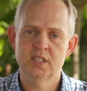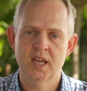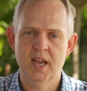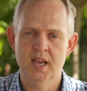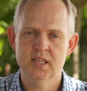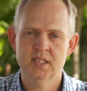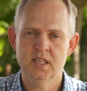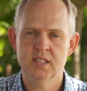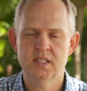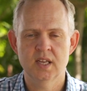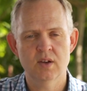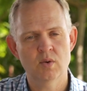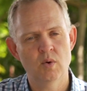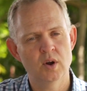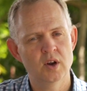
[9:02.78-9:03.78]
to assets,
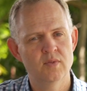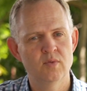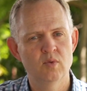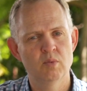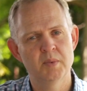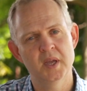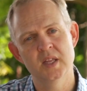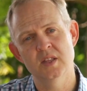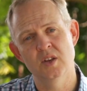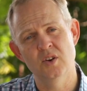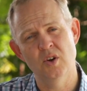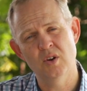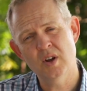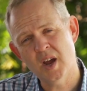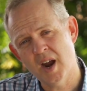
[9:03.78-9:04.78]
that quite often will be in the
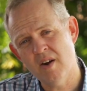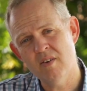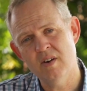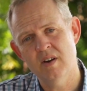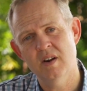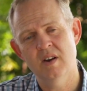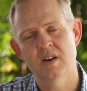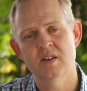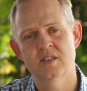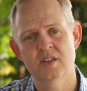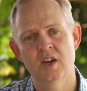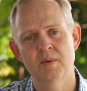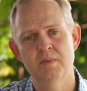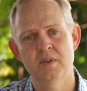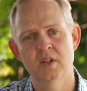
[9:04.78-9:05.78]
non-current
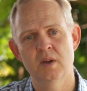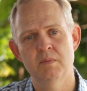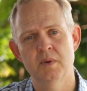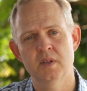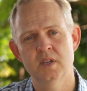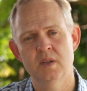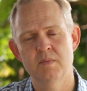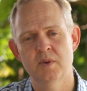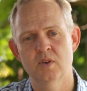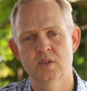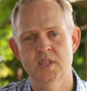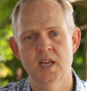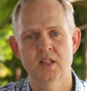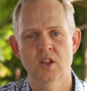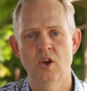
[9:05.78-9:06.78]
type of liability
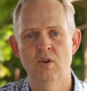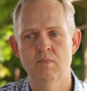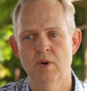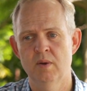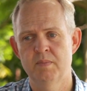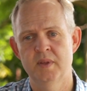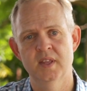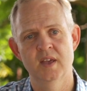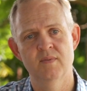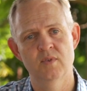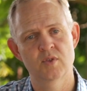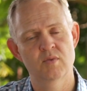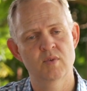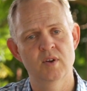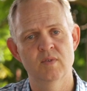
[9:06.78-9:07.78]
because that loan might be there
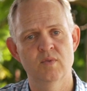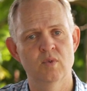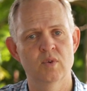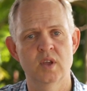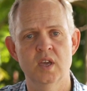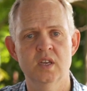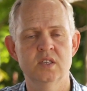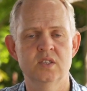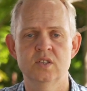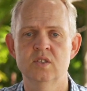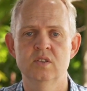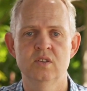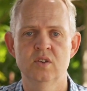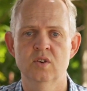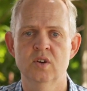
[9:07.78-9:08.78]
for 3 or 4 years. You're
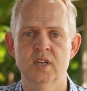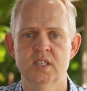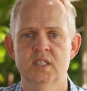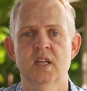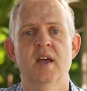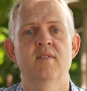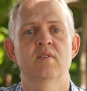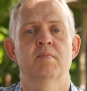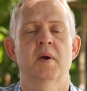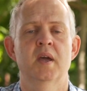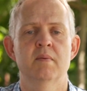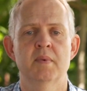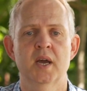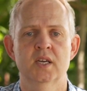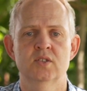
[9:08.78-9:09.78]
not necessarily having to pay
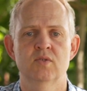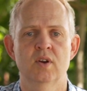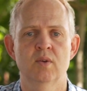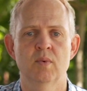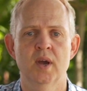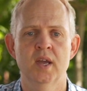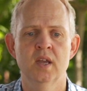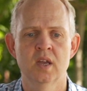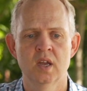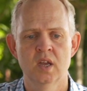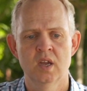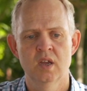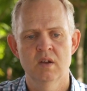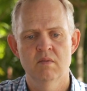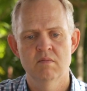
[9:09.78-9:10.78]
it back straight away.
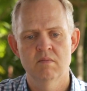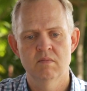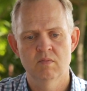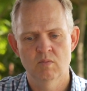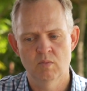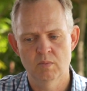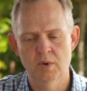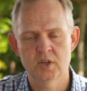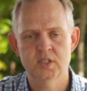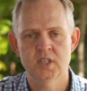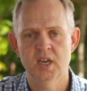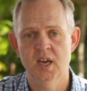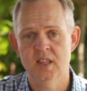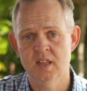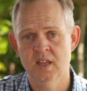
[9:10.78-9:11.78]
Most of
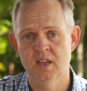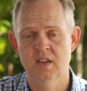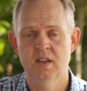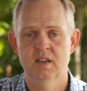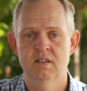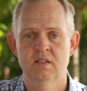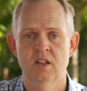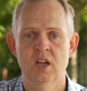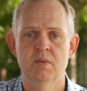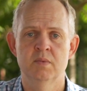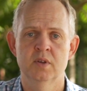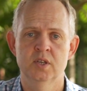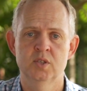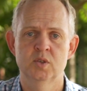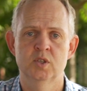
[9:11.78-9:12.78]
the other
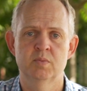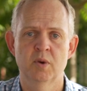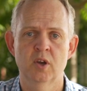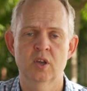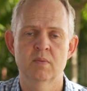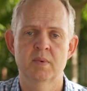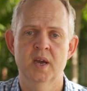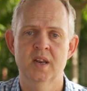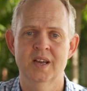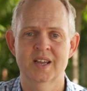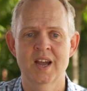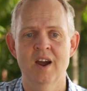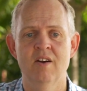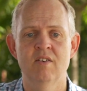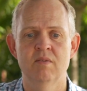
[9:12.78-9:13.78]
liabilities we spoke about are
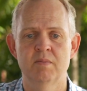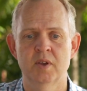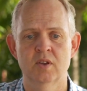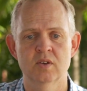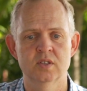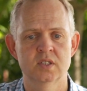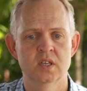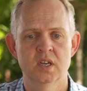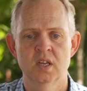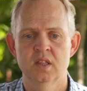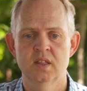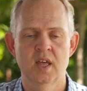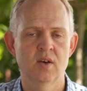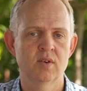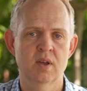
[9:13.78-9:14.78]
current because
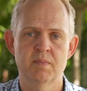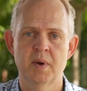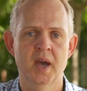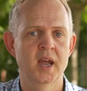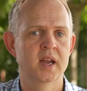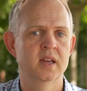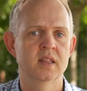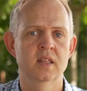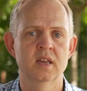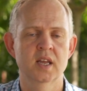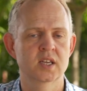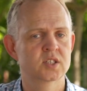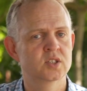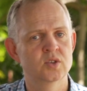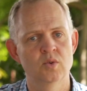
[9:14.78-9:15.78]
they'll get paid in the
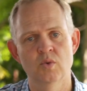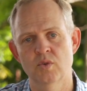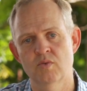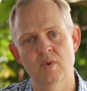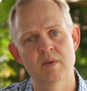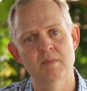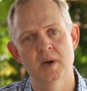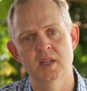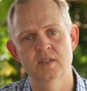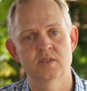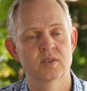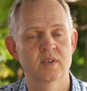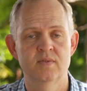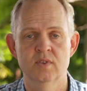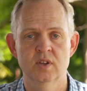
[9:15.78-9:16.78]
next 2 or 3 months,
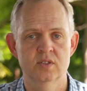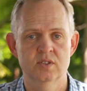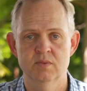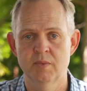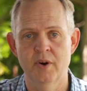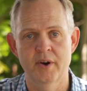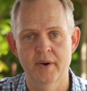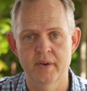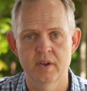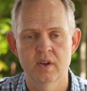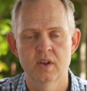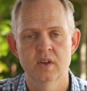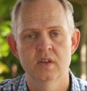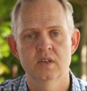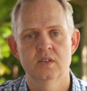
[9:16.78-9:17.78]
if not tomorrow.
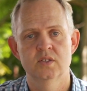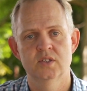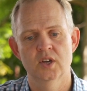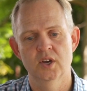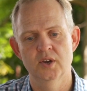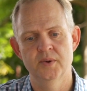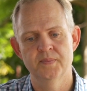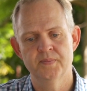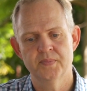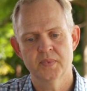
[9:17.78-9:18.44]
So